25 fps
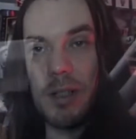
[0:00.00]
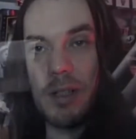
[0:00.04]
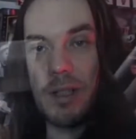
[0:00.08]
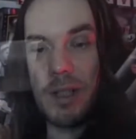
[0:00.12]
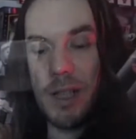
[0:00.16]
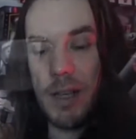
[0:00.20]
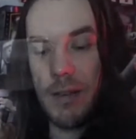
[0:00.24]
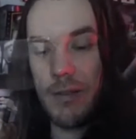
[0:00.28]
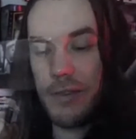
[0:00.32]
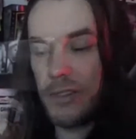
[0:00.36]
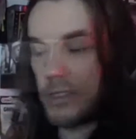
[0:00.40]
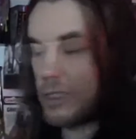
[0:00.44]

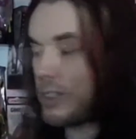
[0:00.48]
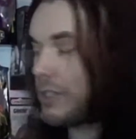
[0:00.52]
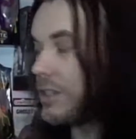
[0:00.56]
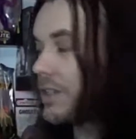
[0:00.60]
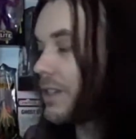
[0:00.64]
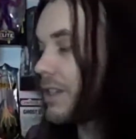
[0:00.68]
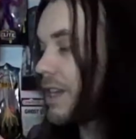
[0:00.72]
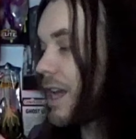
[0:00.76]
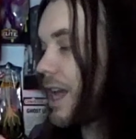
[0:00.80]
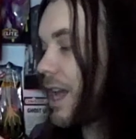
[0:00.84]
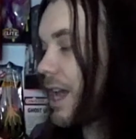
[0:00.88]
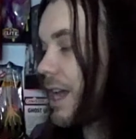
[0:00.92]
gloves that you
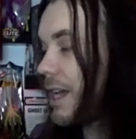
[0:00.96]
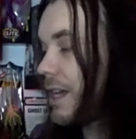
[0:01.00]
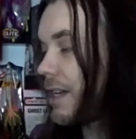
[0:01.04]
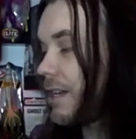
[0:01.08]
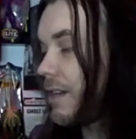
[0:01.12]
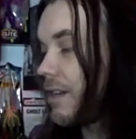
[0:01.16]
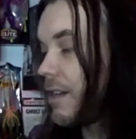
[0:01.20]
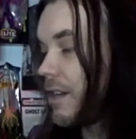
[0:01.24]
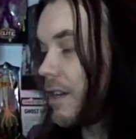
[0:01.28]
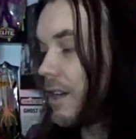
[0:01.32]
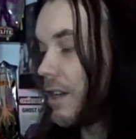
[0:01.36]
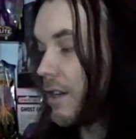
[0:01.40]
can
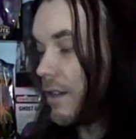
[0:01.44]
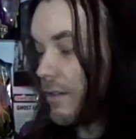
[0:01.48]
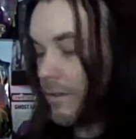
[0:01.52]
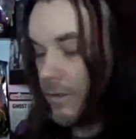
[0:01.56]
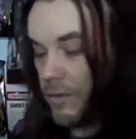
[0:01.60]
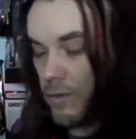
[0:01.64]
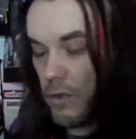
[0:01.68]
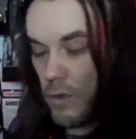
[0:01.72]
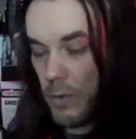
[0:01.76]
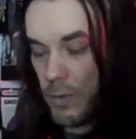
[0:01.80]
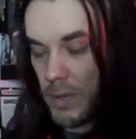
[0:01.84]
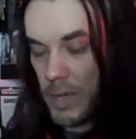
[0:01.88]
hang
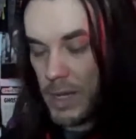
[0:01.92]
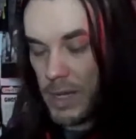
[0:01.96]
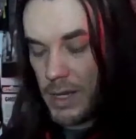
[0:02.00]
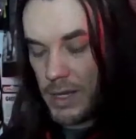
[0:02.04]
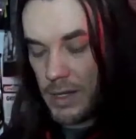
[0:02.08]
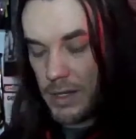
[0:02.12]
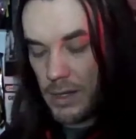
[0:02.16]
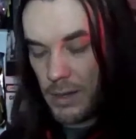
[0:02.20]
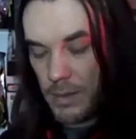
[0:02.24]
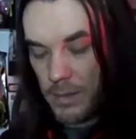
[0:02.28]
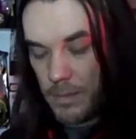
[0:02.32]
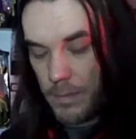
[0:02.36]
from
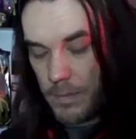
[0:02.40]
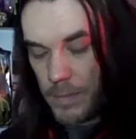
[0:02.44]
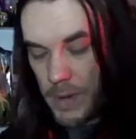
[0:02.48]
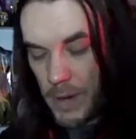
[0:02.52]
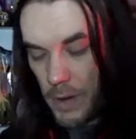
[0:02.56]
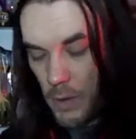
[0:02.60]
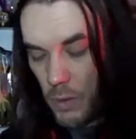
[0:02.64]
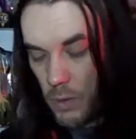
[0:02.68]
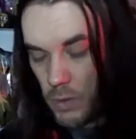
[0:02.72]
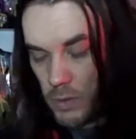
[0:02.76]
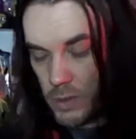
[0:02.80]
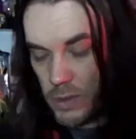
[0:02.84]
his
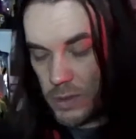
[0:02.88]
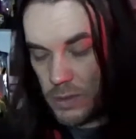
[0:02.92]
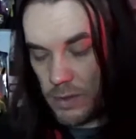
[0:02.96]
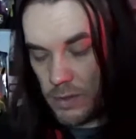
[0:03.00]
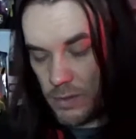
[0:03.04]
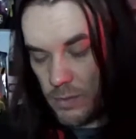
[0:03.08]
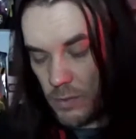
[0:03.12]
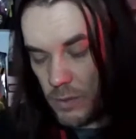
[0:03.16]
belt,